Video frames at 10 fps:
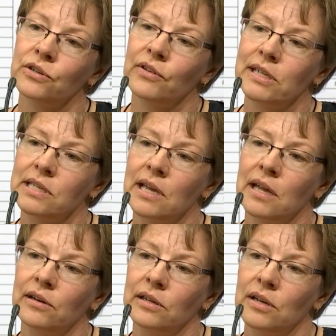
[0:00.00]
surveys
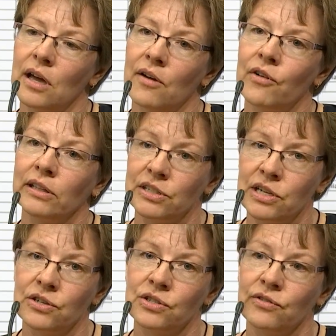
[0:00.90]
and uh,
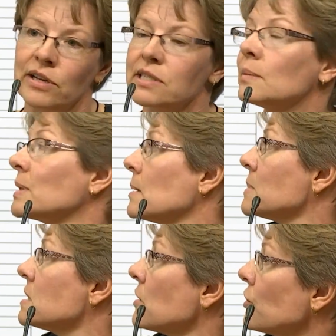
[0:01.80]
volunteer surveys
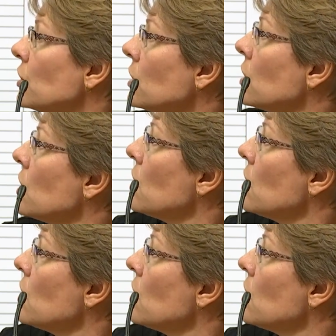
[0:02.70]
sometimes differ.